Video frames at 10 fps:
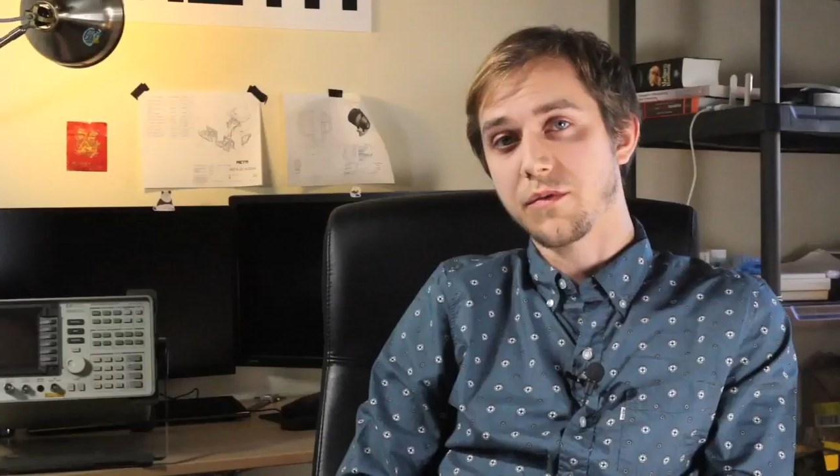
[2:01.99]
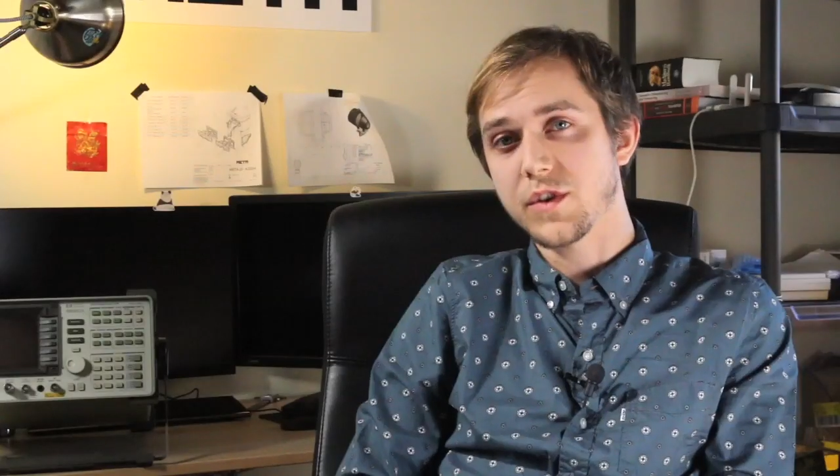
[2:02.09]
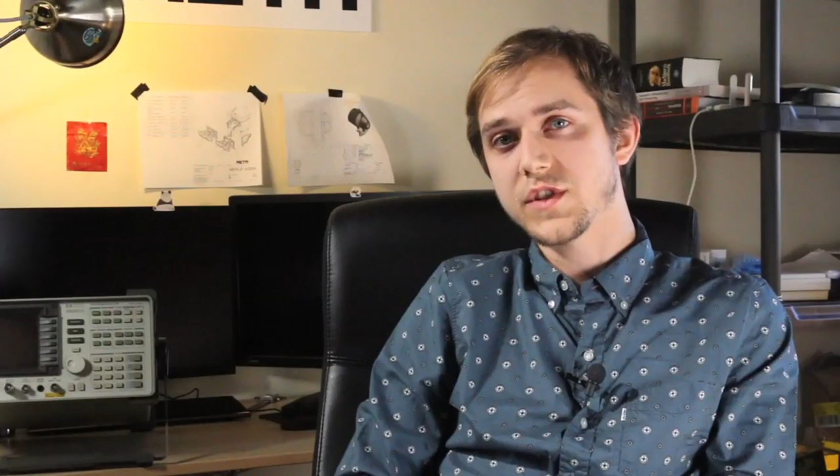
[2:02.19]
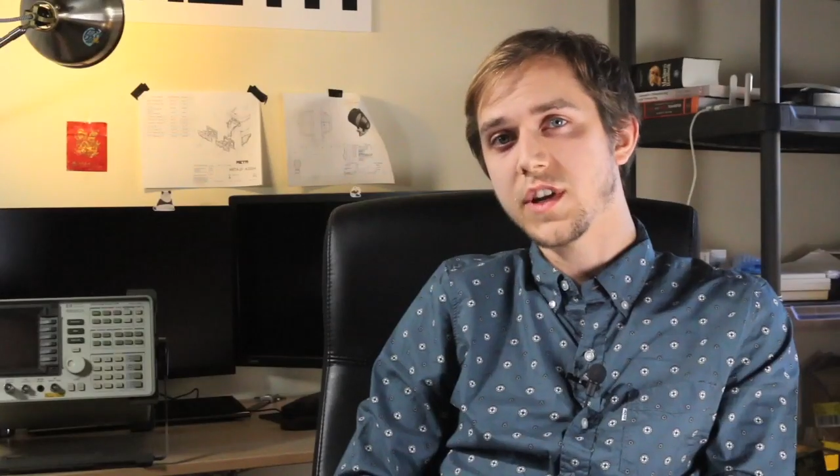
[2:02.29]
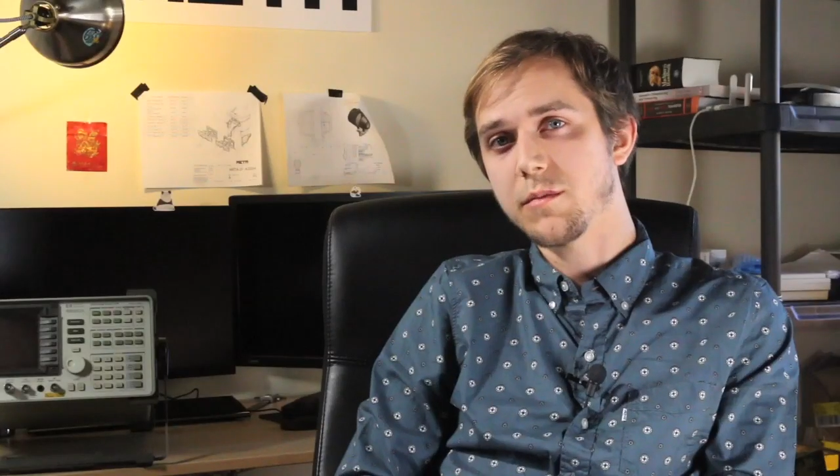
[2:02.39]

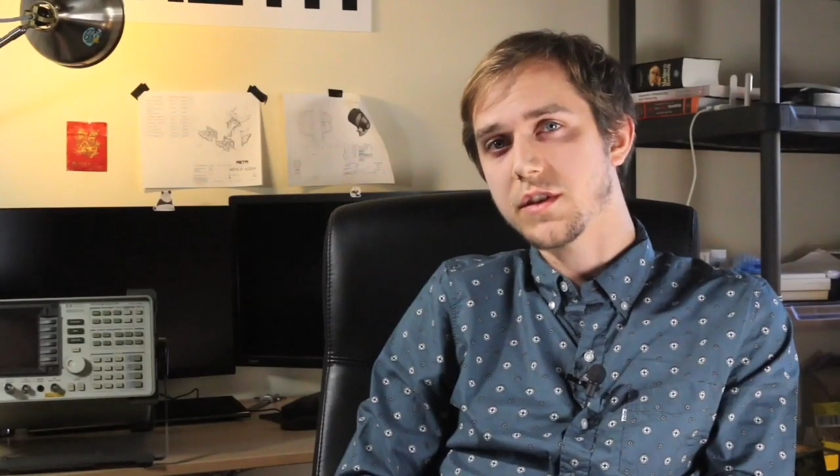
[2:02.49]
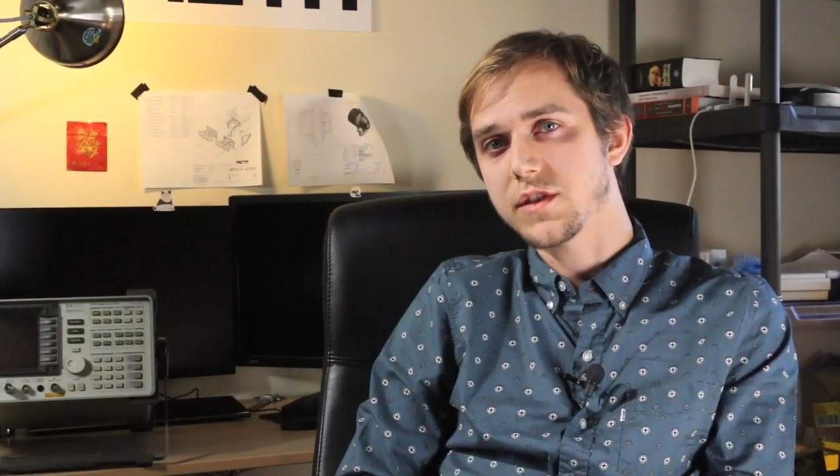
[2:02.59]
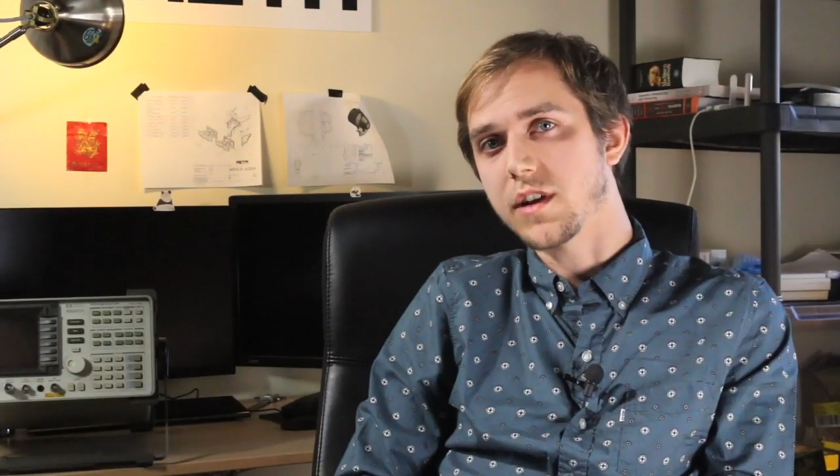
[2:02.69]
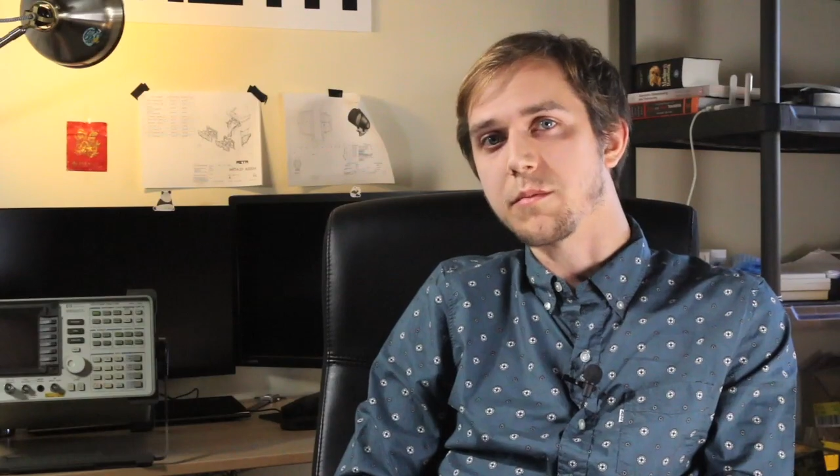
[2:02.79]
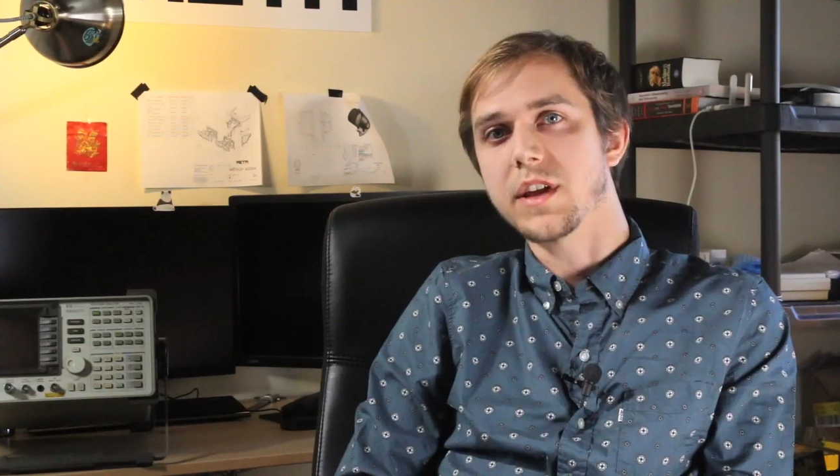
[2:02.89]
first time I
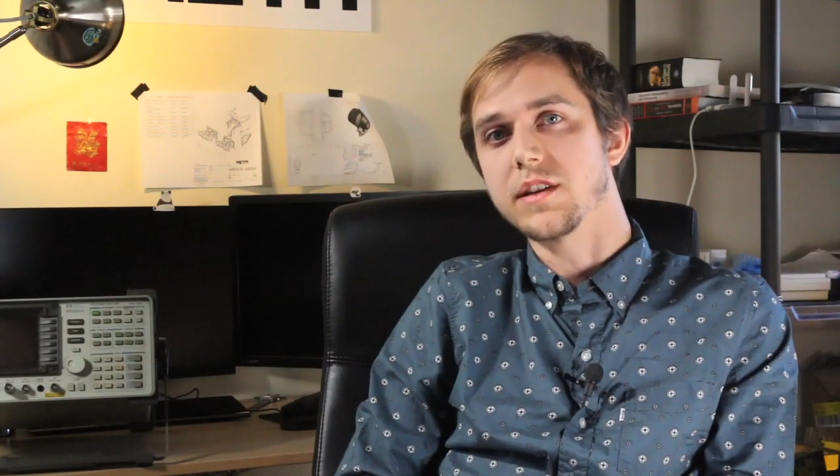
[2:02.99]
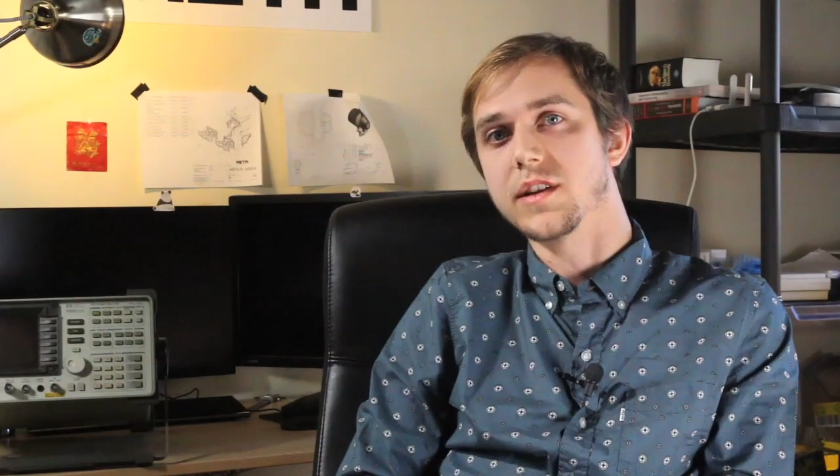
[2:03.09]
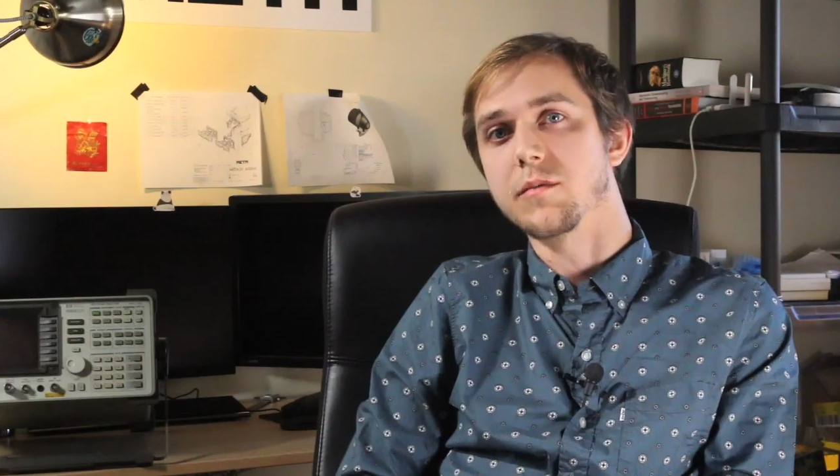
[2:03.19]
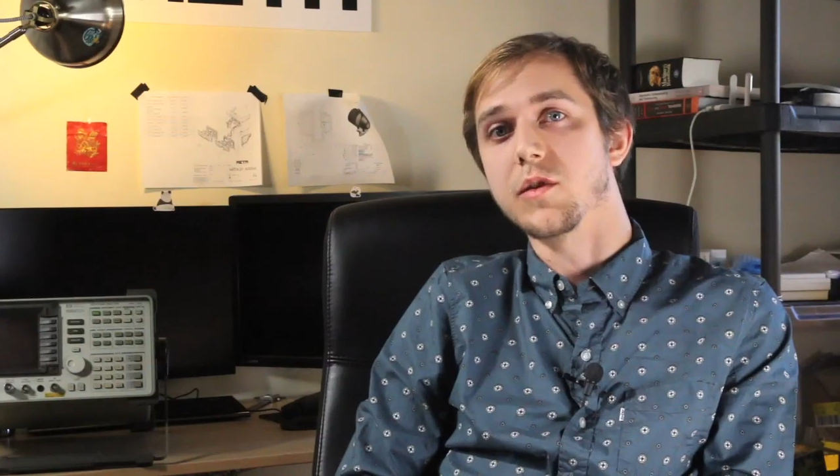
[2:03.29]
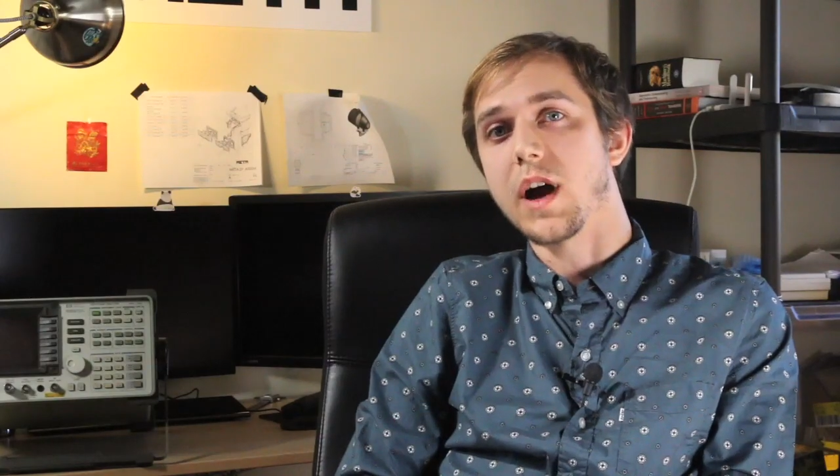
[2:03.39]
saw a meta
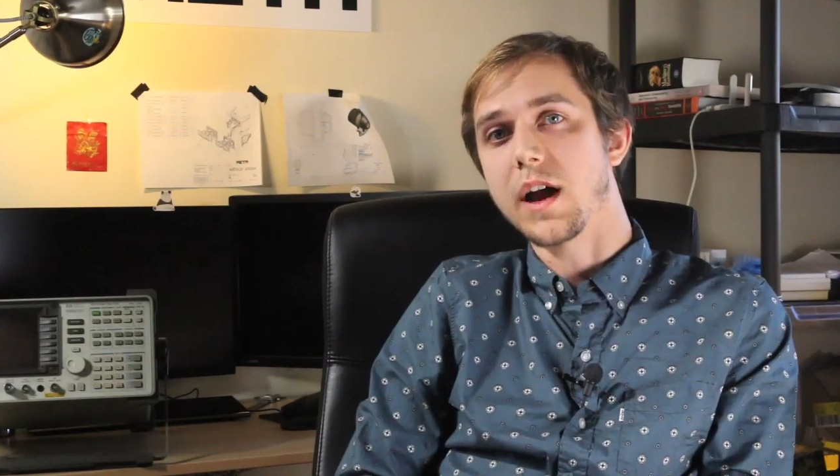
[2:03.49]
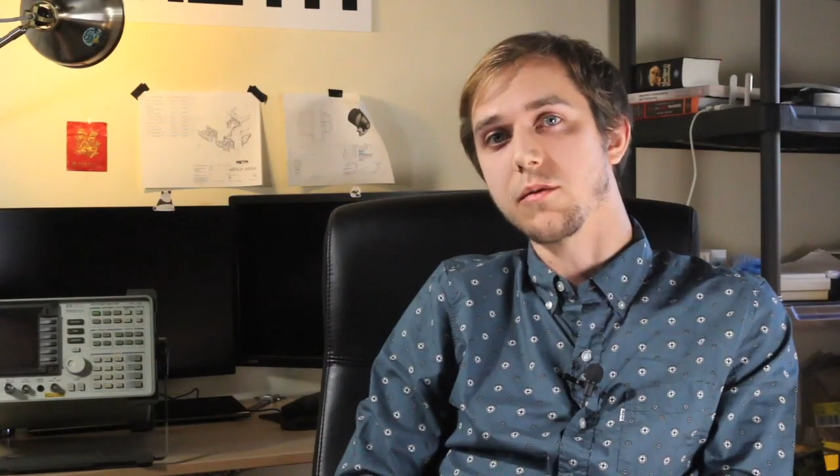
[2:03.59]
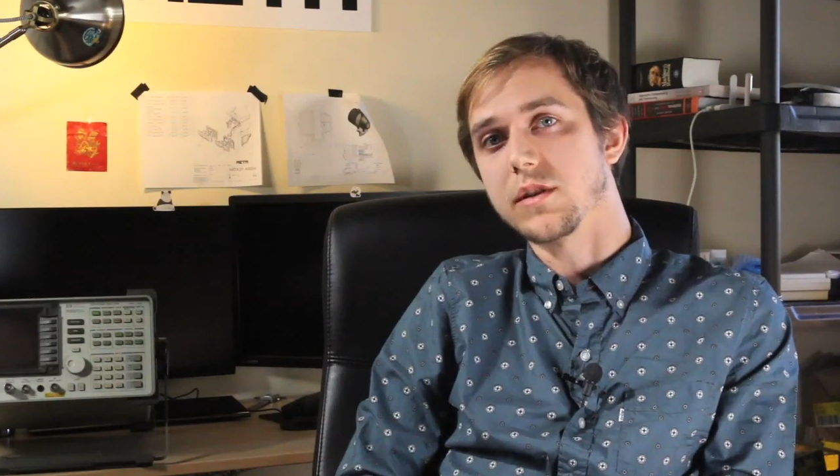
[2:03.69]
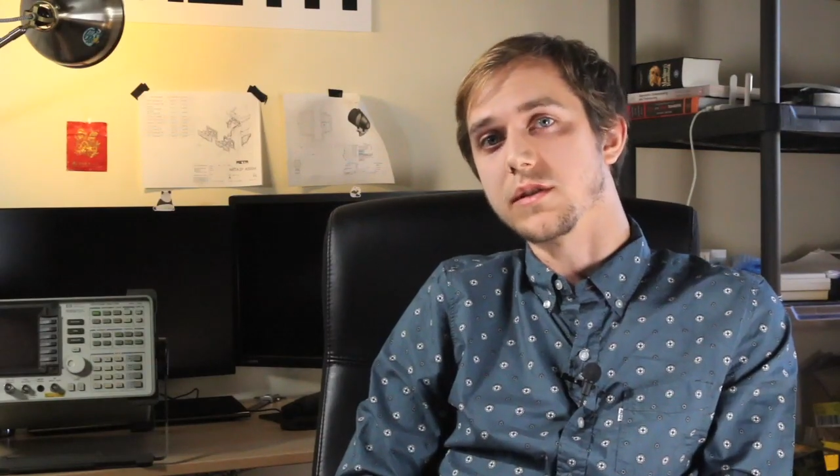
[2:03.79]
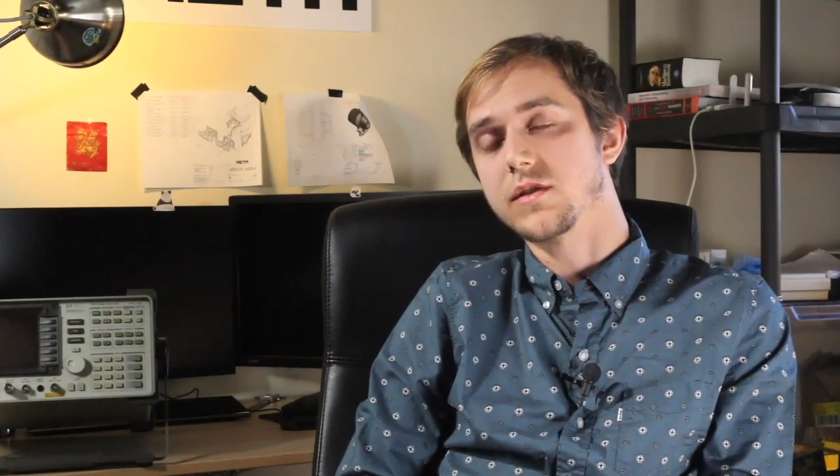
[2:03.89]
demo, I
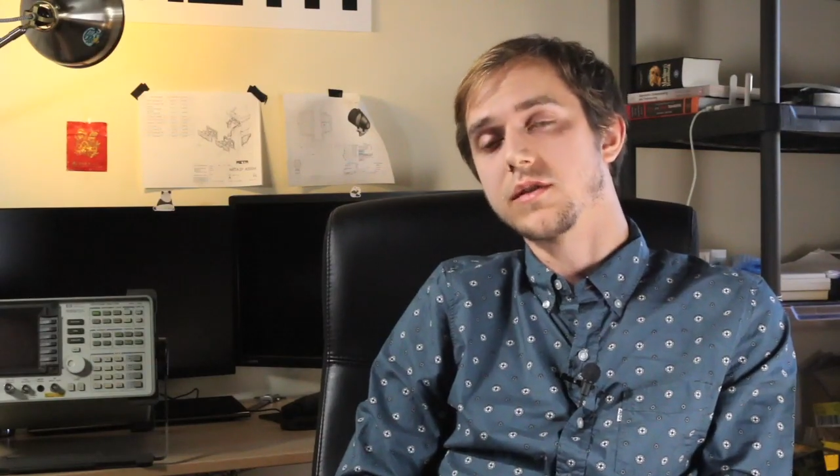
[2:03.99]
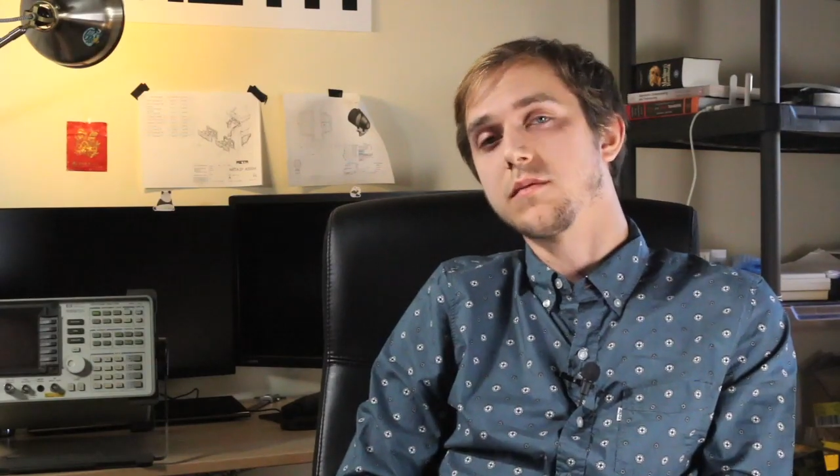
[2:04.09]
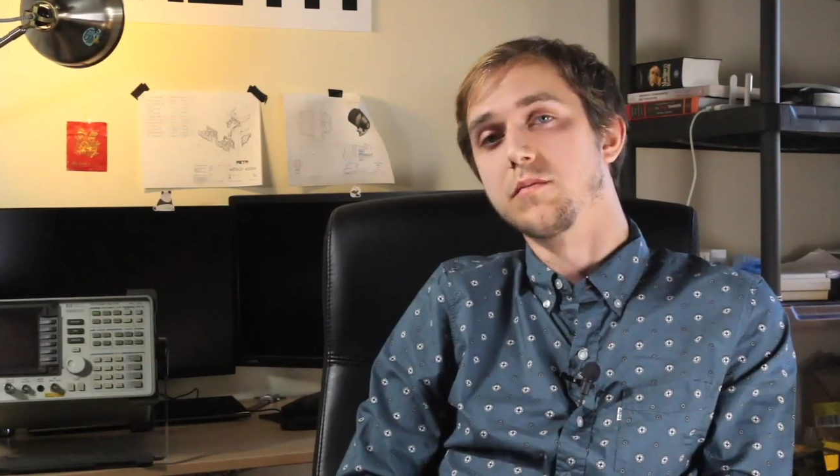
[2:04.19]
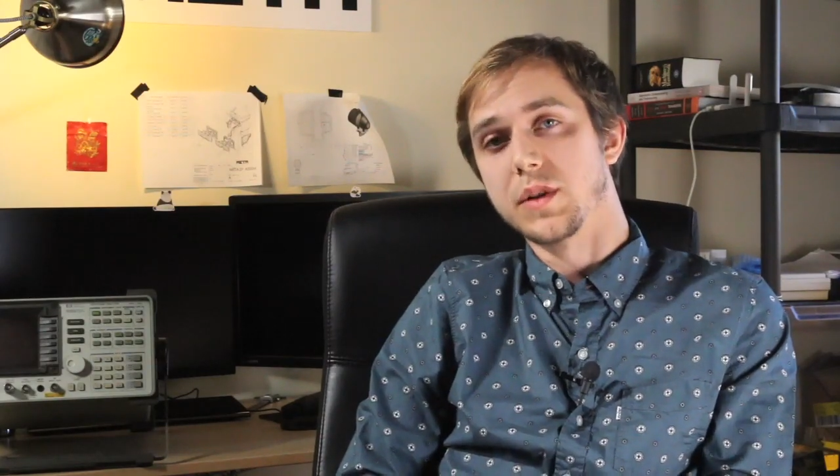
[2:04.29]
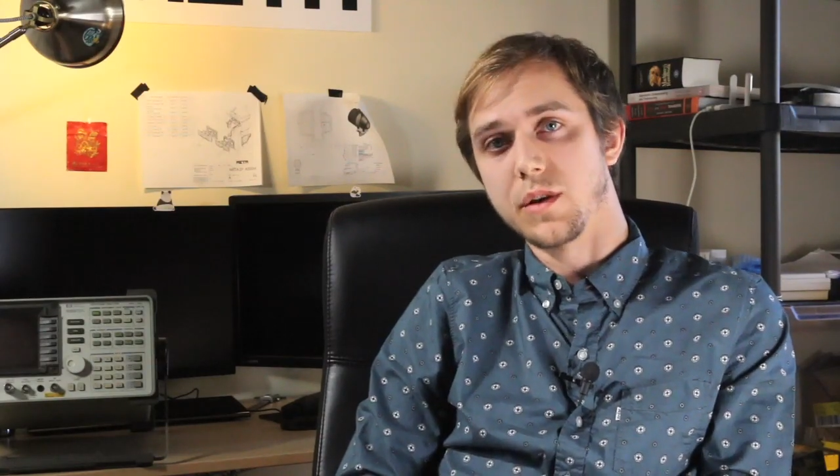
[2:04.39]
was
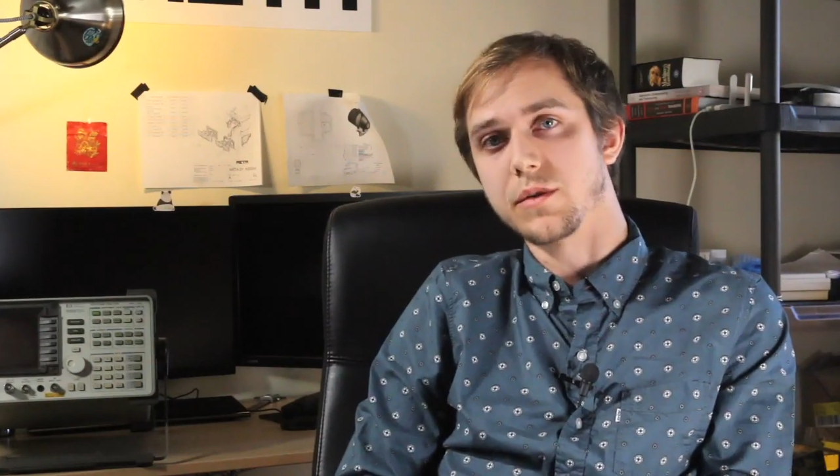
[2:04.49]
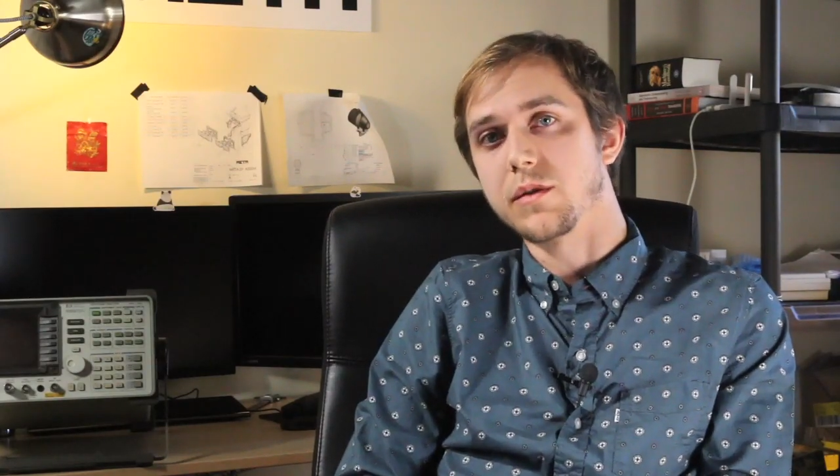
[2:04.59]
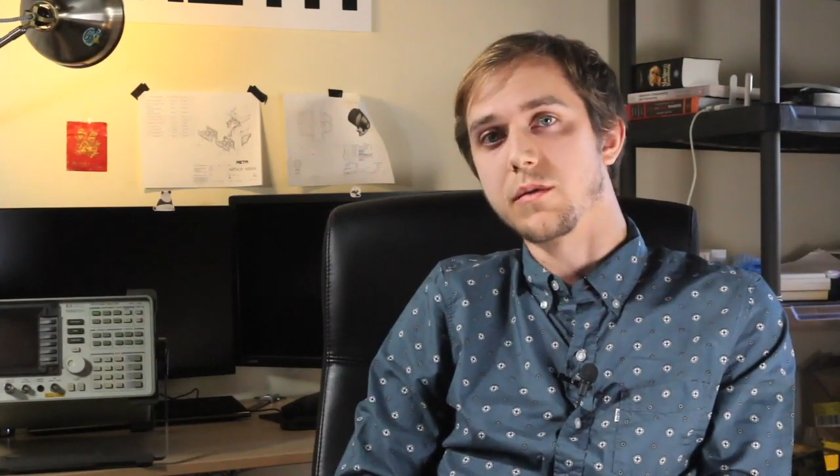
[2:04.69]
blown